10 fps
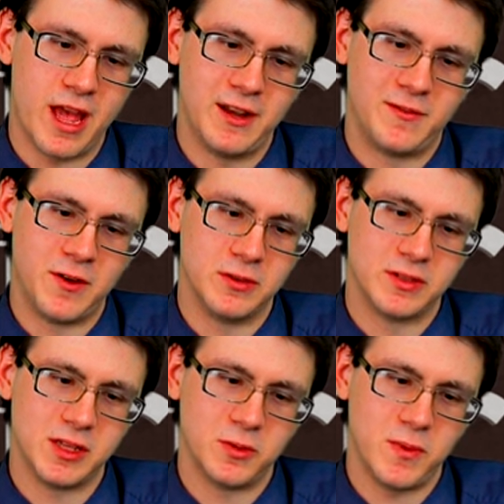
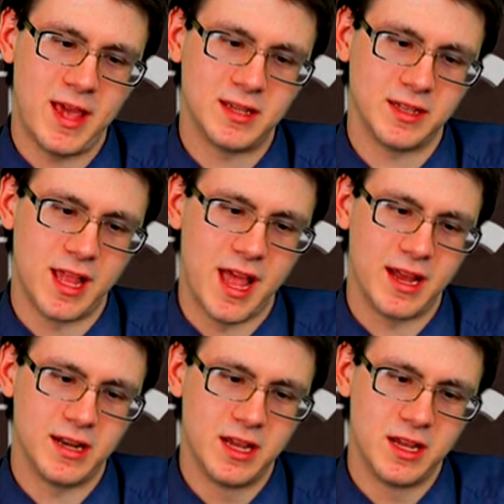headphones in the Wasteland.
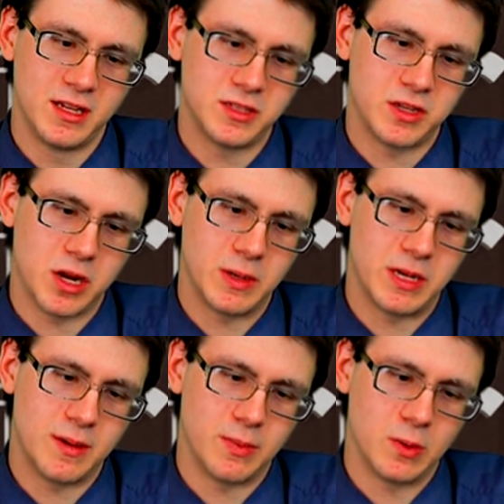Start
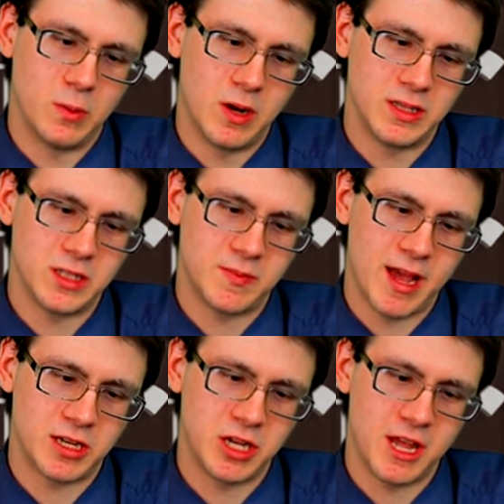with number one,
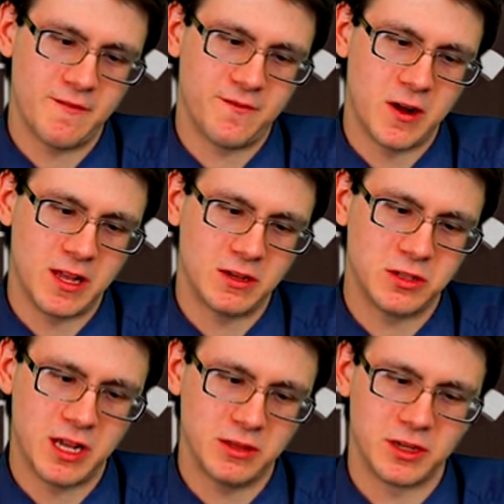smash hit, Fallout
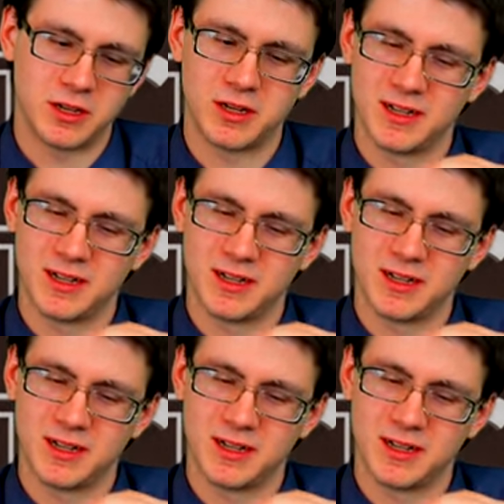Shelter.